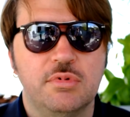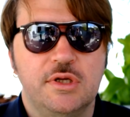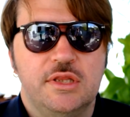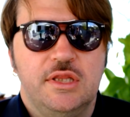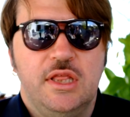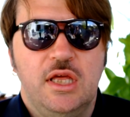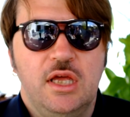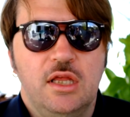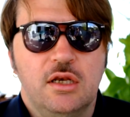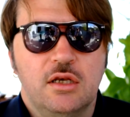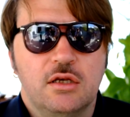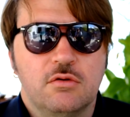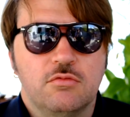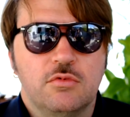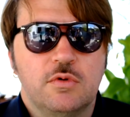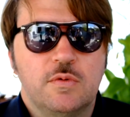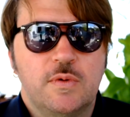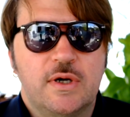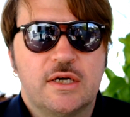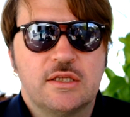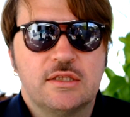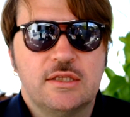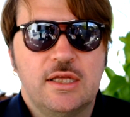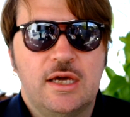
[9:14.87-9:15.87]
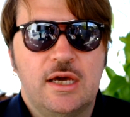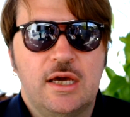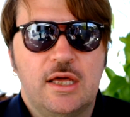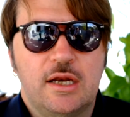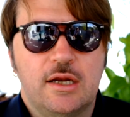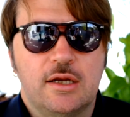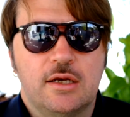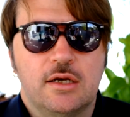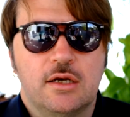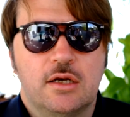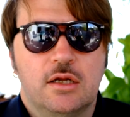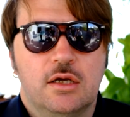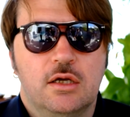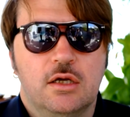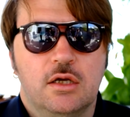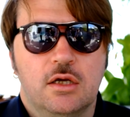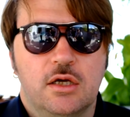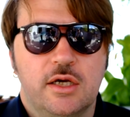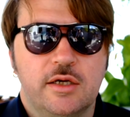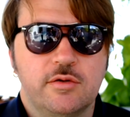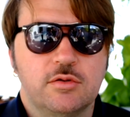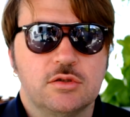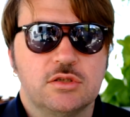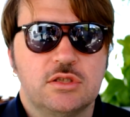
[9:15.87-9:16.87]
But then we were there, and
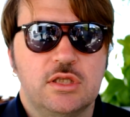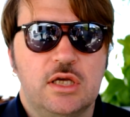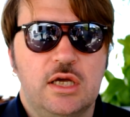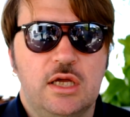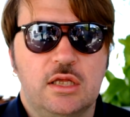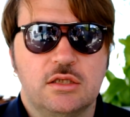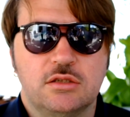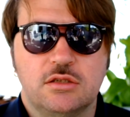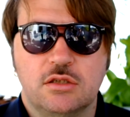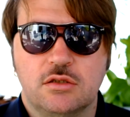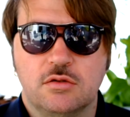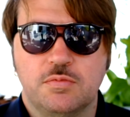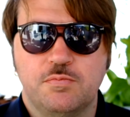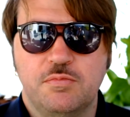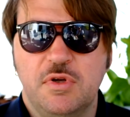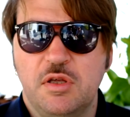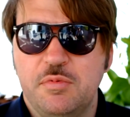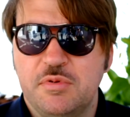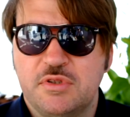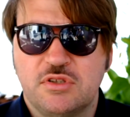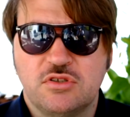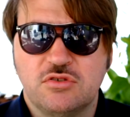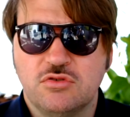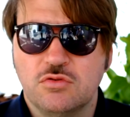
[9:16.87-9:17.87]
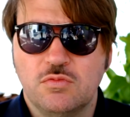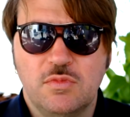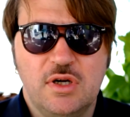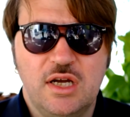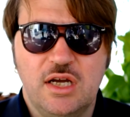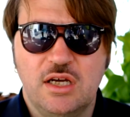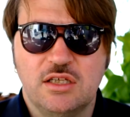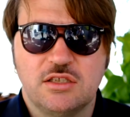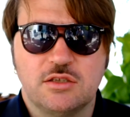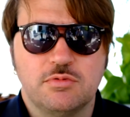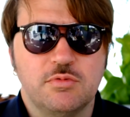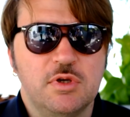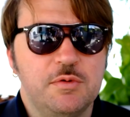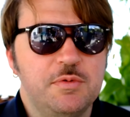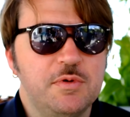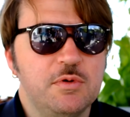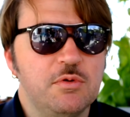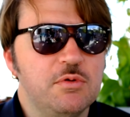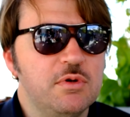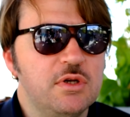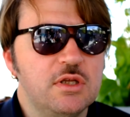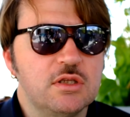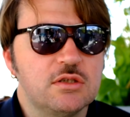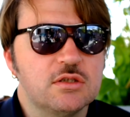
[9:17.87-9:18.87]
I was there, and said, maybe it's too much.
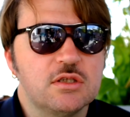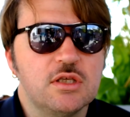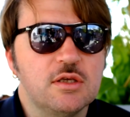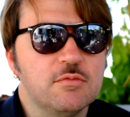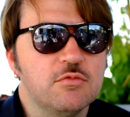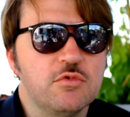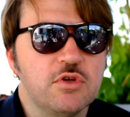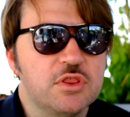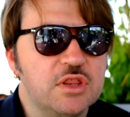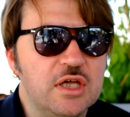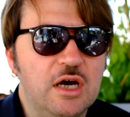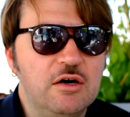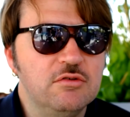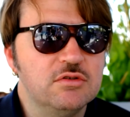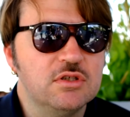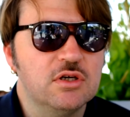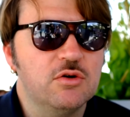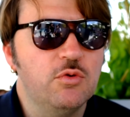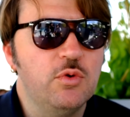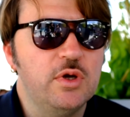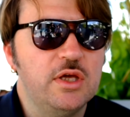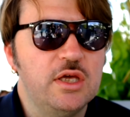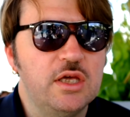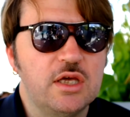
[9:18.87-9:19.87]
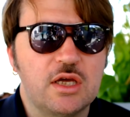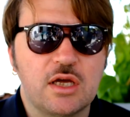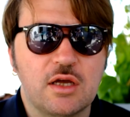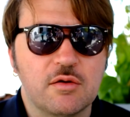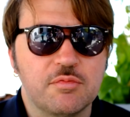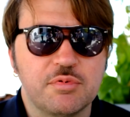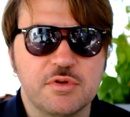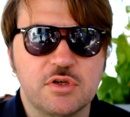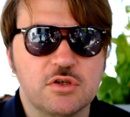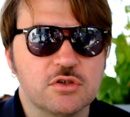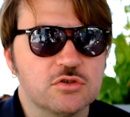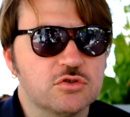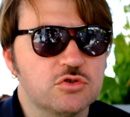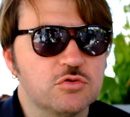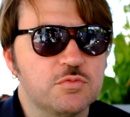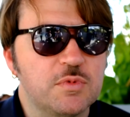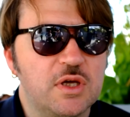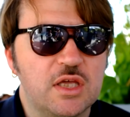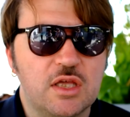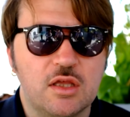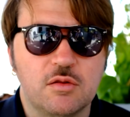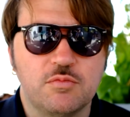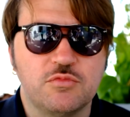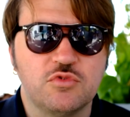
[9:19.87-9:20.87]
Maybe we need him without the wig, and because
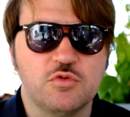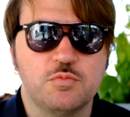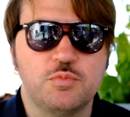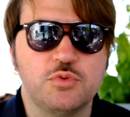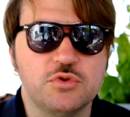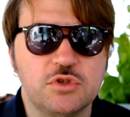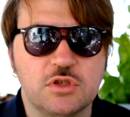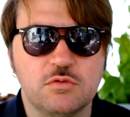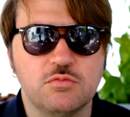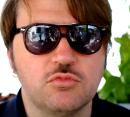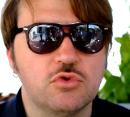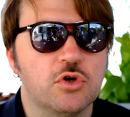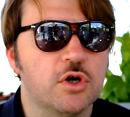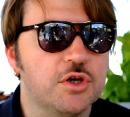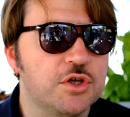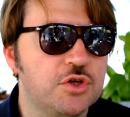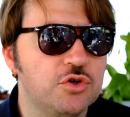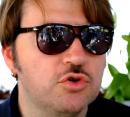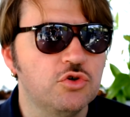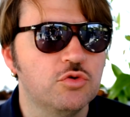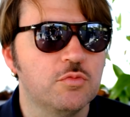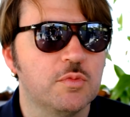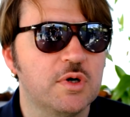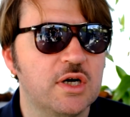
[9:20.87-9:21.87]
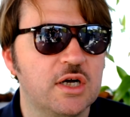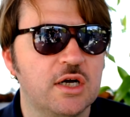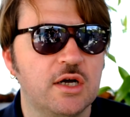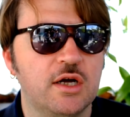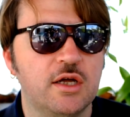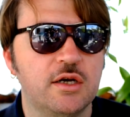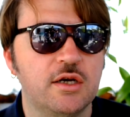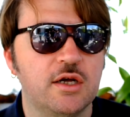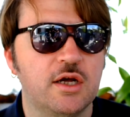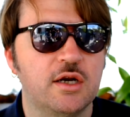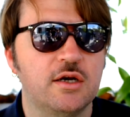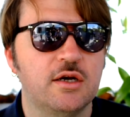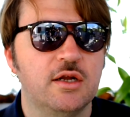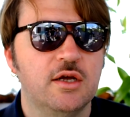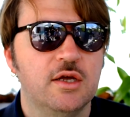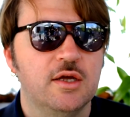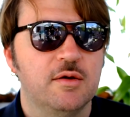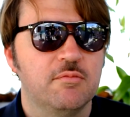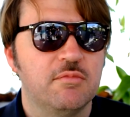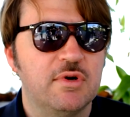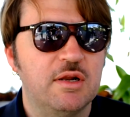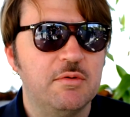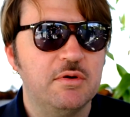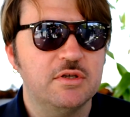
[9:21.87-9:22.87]
to make it, to put it more human, and
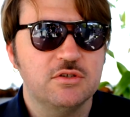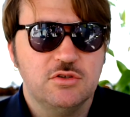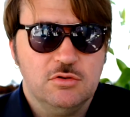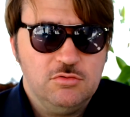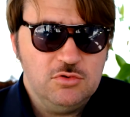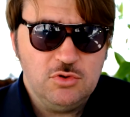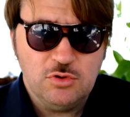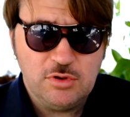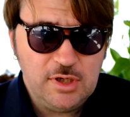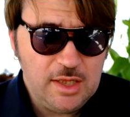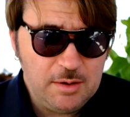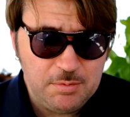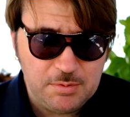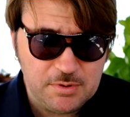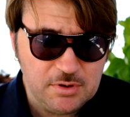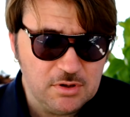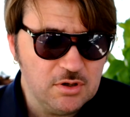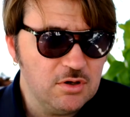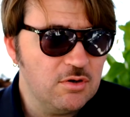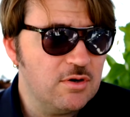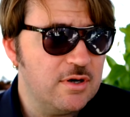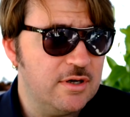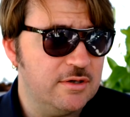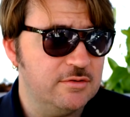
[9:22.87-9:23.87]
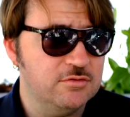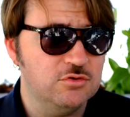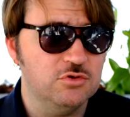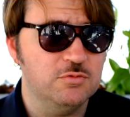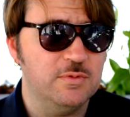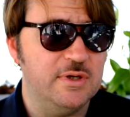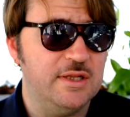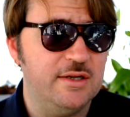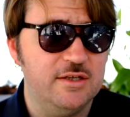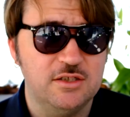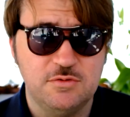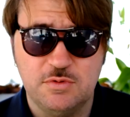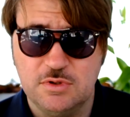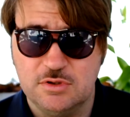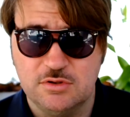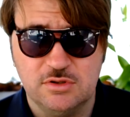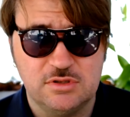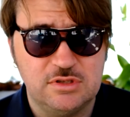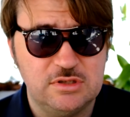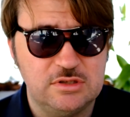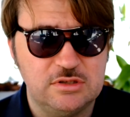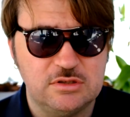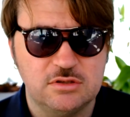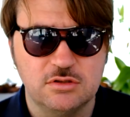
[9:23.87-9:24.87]
blah, blah. So you never know how to balance,
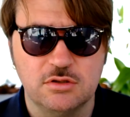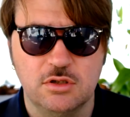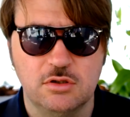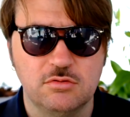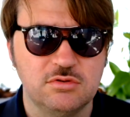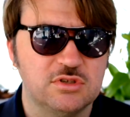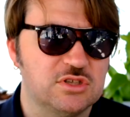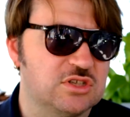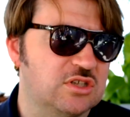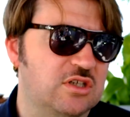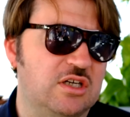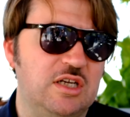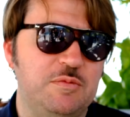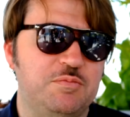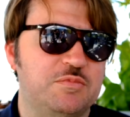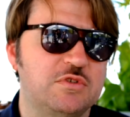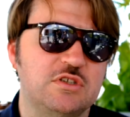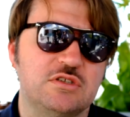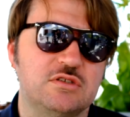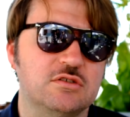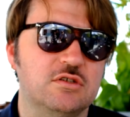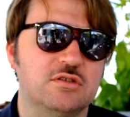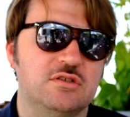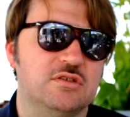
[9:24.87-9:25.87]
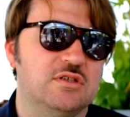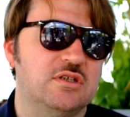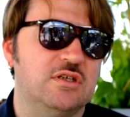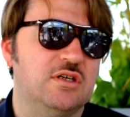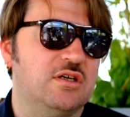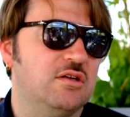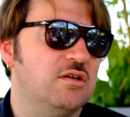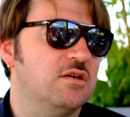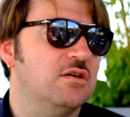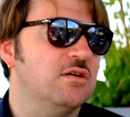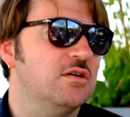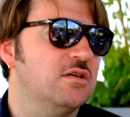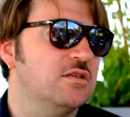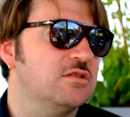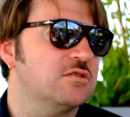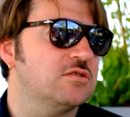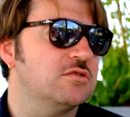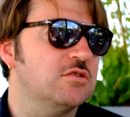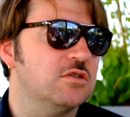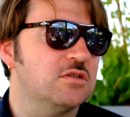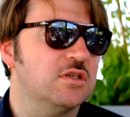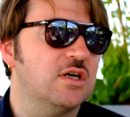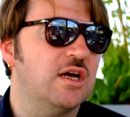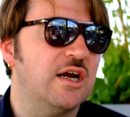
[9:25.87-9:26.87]
because there is no, the script is not a,
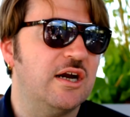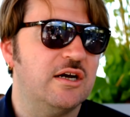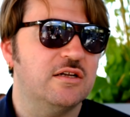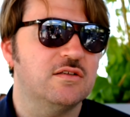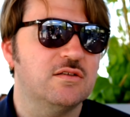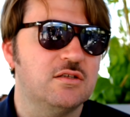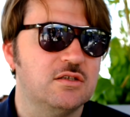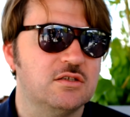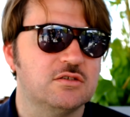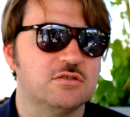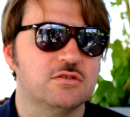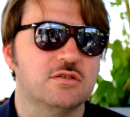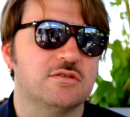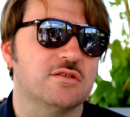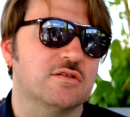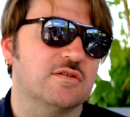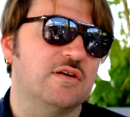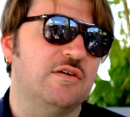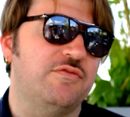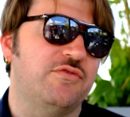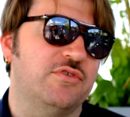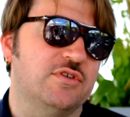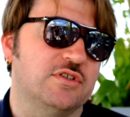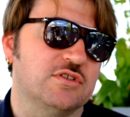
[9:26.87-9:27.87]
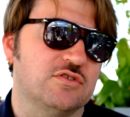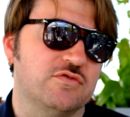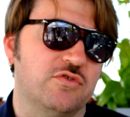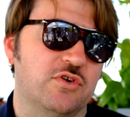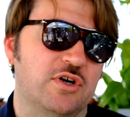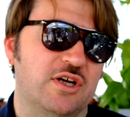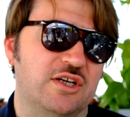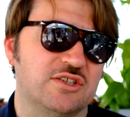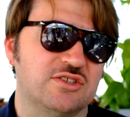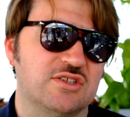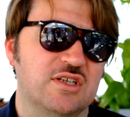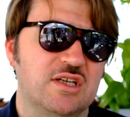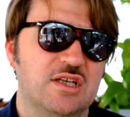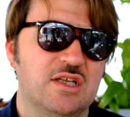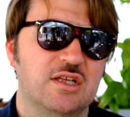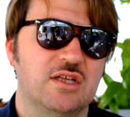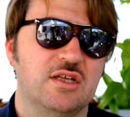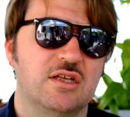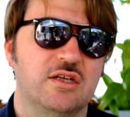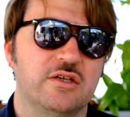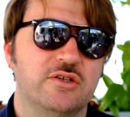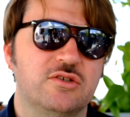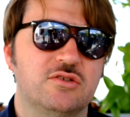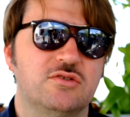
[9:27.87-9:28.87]
it's not a guarantee, it's not a reference for us.
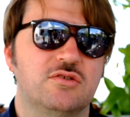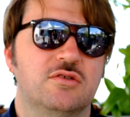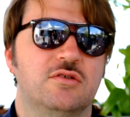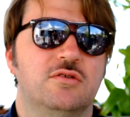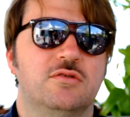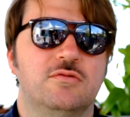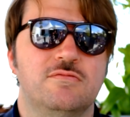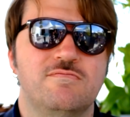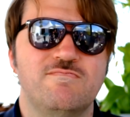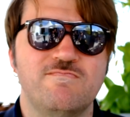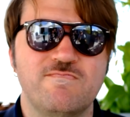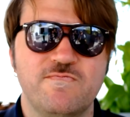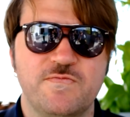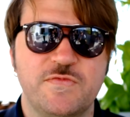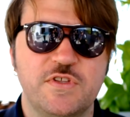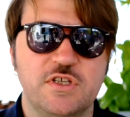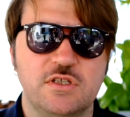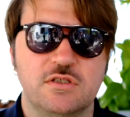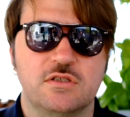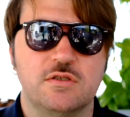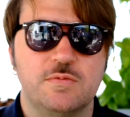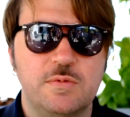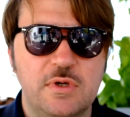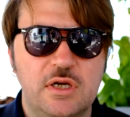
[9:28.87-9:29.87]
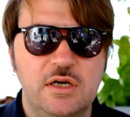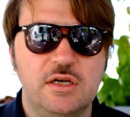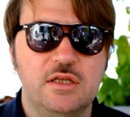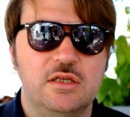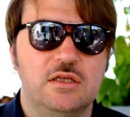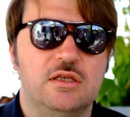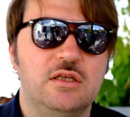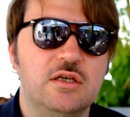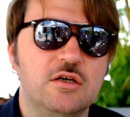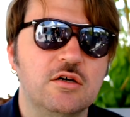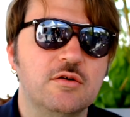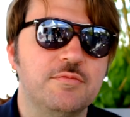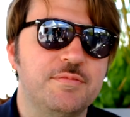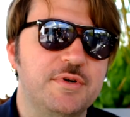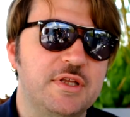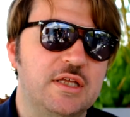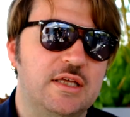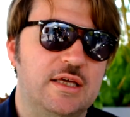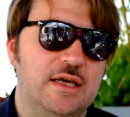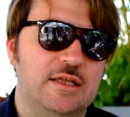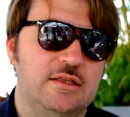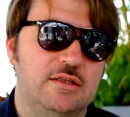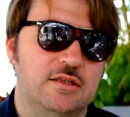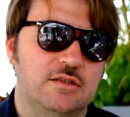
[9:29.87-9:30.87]
So it's very
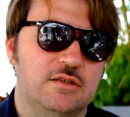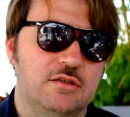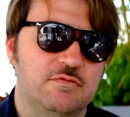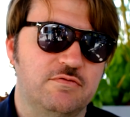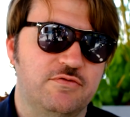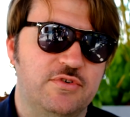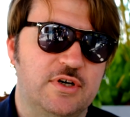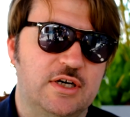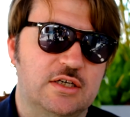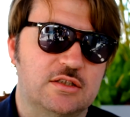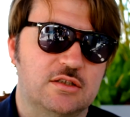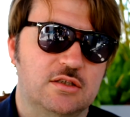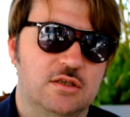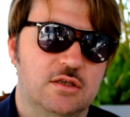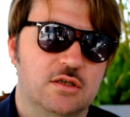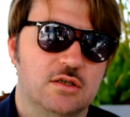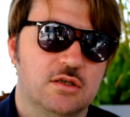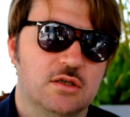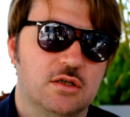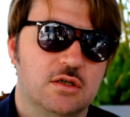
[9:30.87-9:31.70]
complicated, in fact,